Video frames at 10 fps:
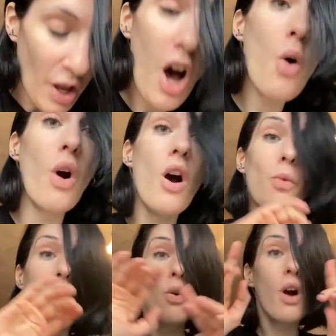
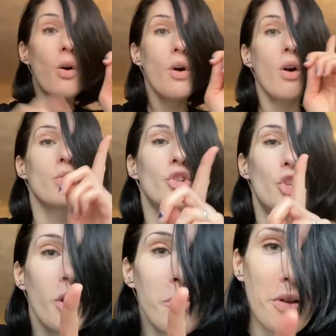Oh,
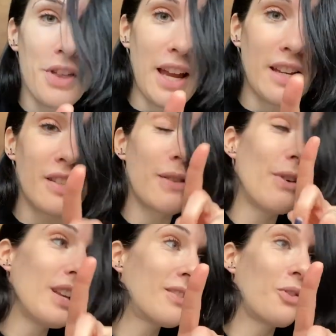two more things.
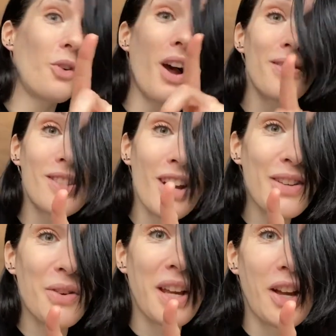First of all, I
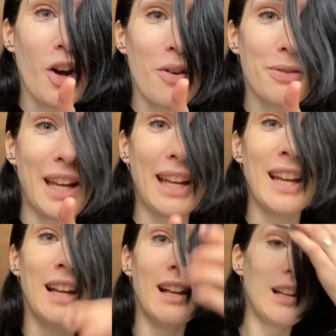started drinking coffee.
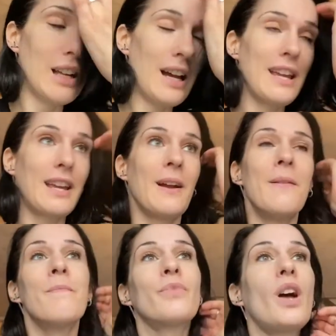Like,
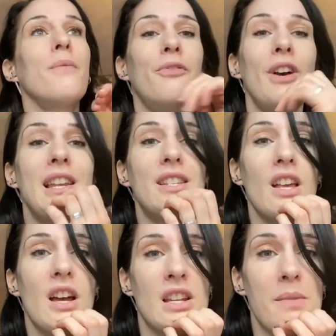I'm fairly
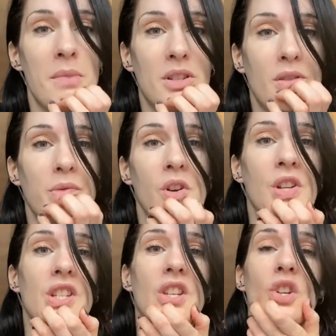certain I must have
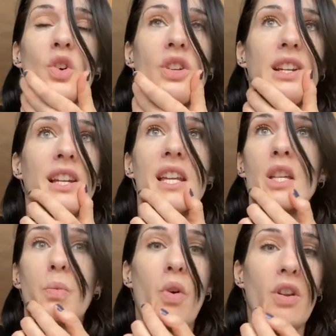ranted on at
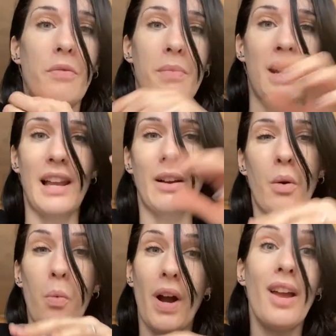least one of my like
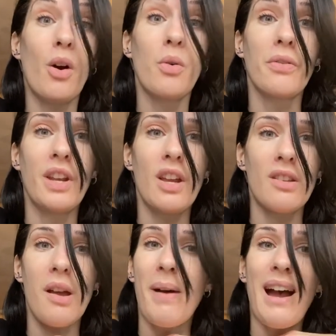way old
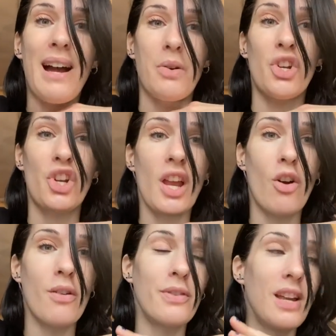videos about how shit
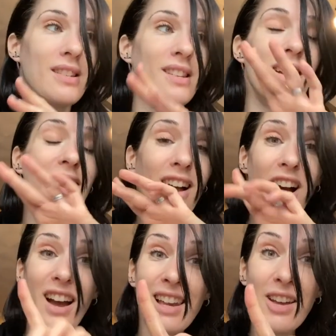coffee is.
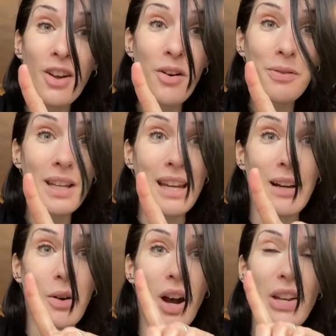I like coffee
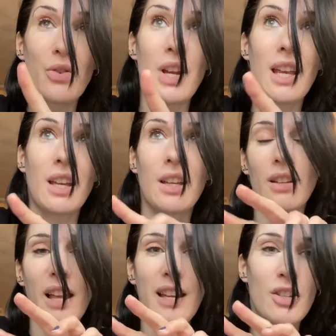now. I drink
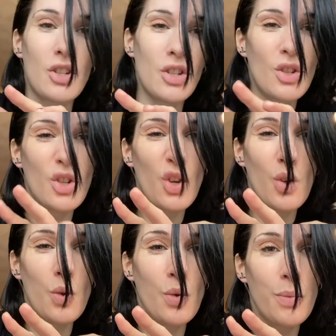like
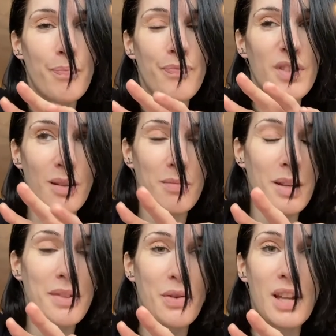2,
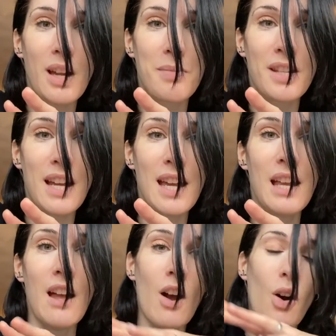sometimes 3 cups a
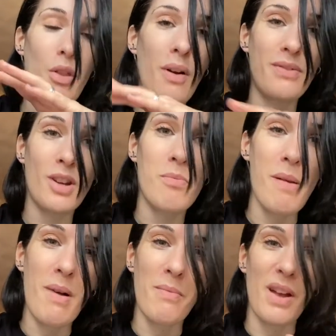day. Although I've told
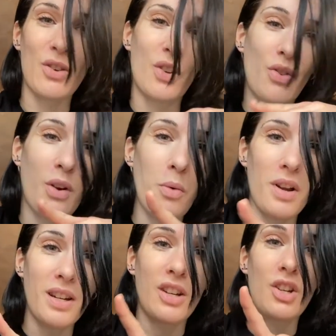my mum that I just drink
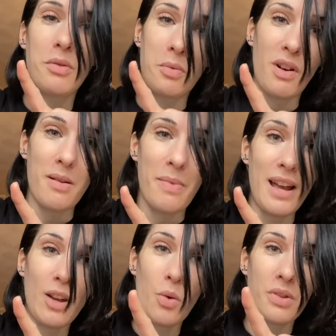1 because she was worried
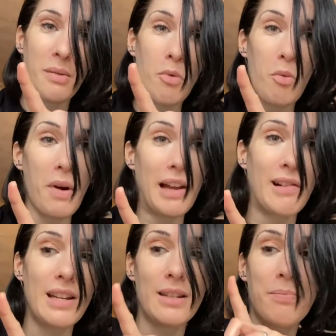about it causing more
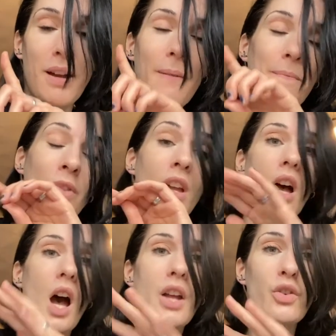migraines. But
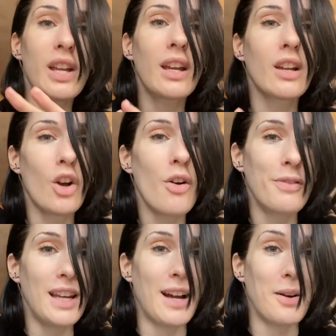I drink
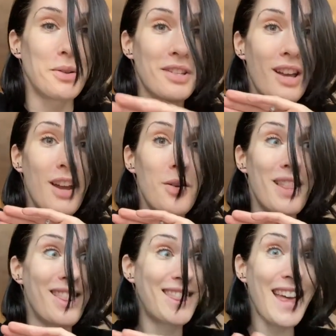coffee now. So
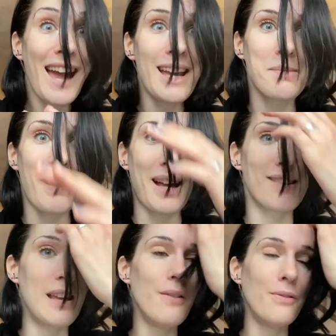that is
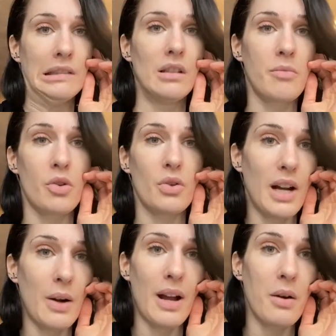massive. I'm not sure
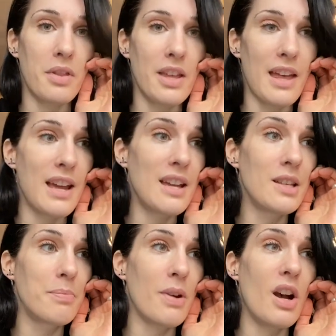how healthy that
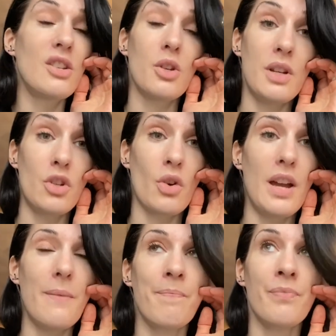is, but I do enjoy
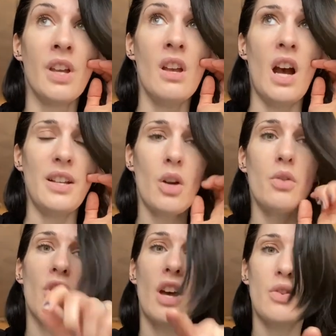it. I
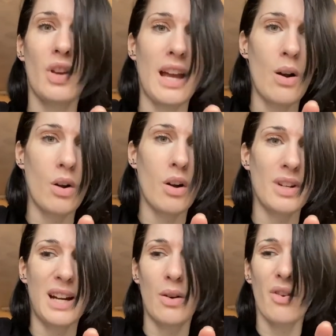told you that I drink alcohol
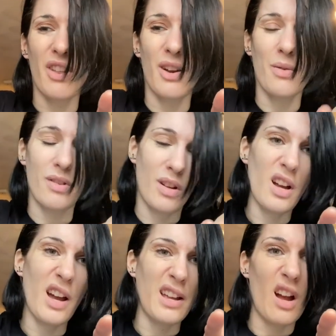now, although
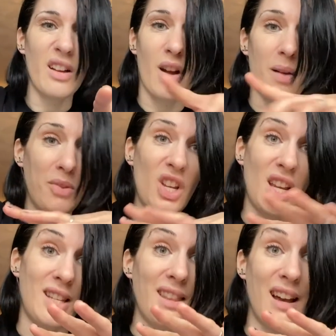I'm
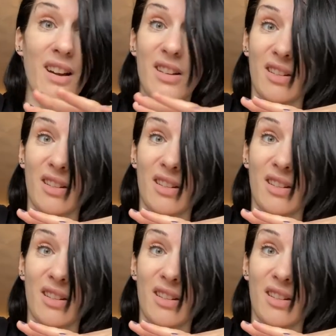shit at that. I just